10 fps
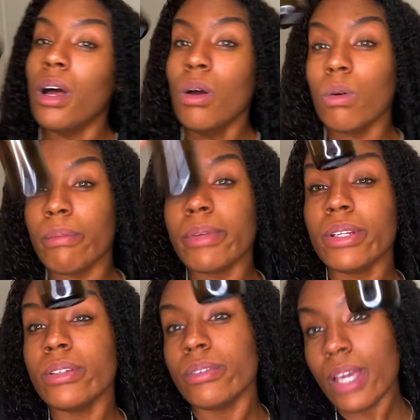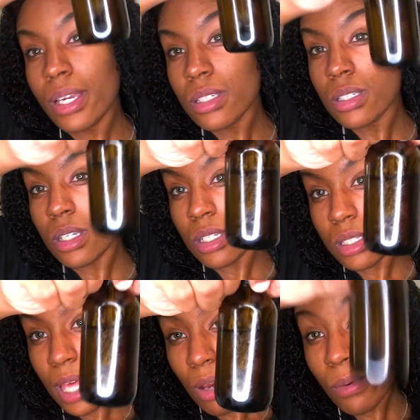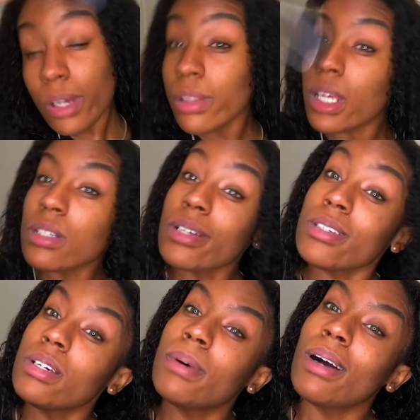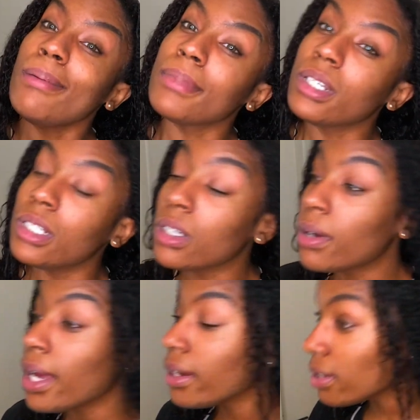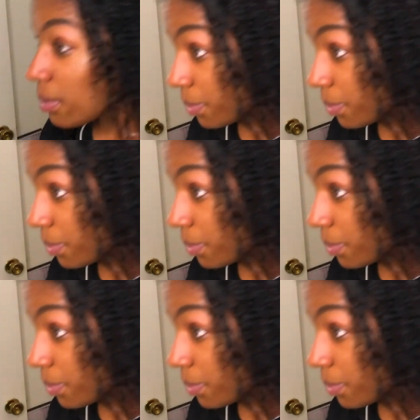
So what I'm gonna do next is that oil that I talked to you about, I'm gonna